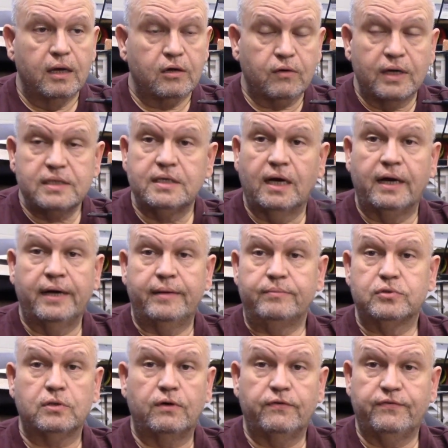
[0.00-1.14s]
Great time,
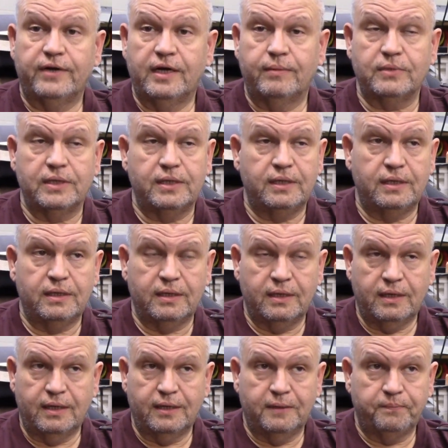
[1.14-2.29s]
saw family.
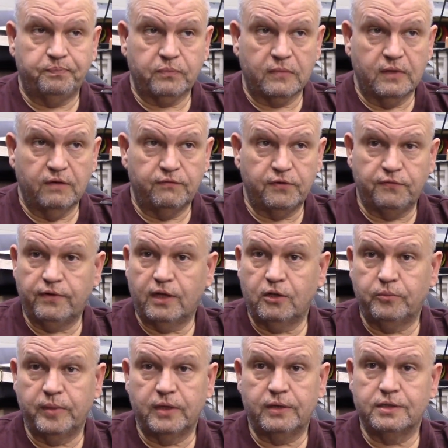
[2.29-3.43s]
If you follow
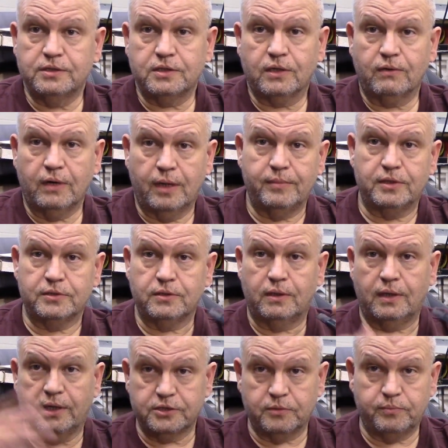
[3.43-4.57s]
me on Instagram, you saw
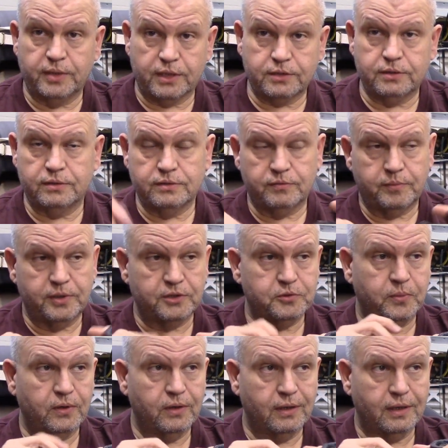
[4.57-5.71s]
lots of pictures of
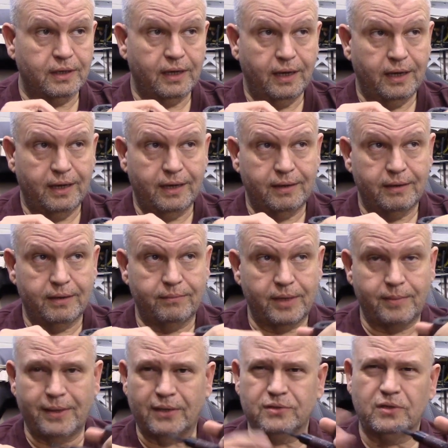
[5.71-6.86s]
Pittsburgh, and
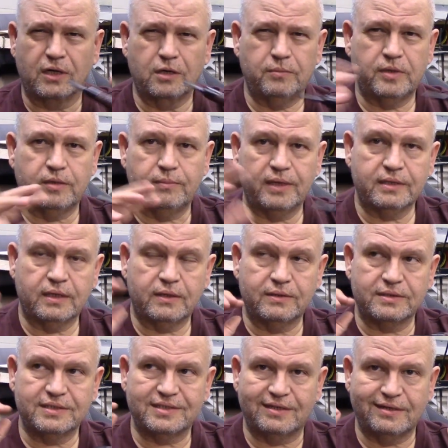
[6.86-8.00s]
maybe I'll talk a bit about that on
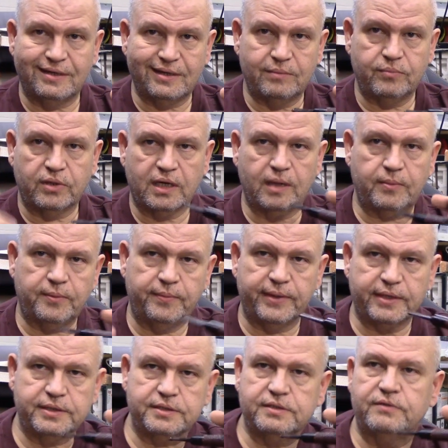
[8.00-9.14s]
Sunday and put a couple
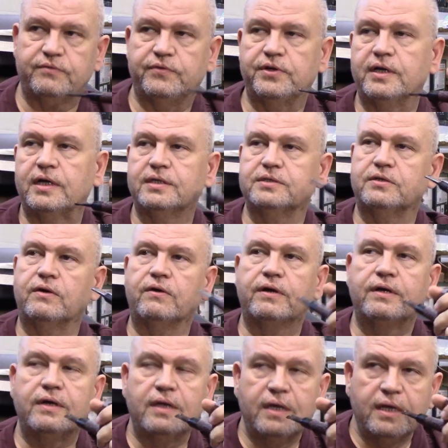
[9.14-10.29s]
pictures in for you guys that
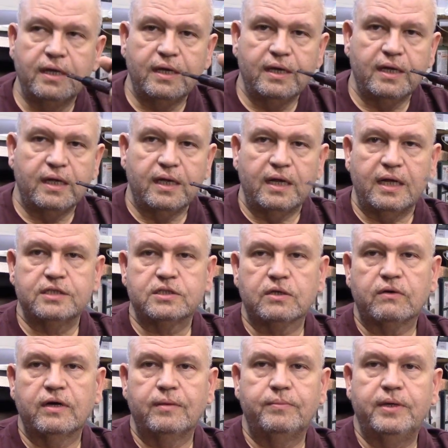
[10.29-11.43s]
aren't
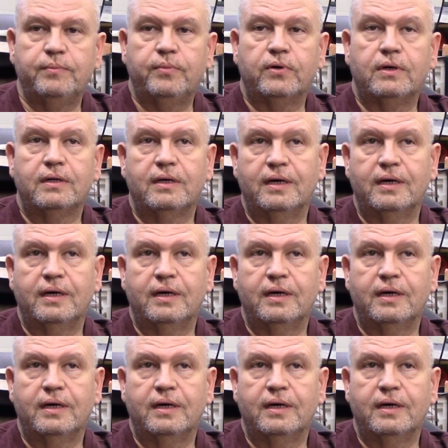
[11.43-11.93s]
Instagram people,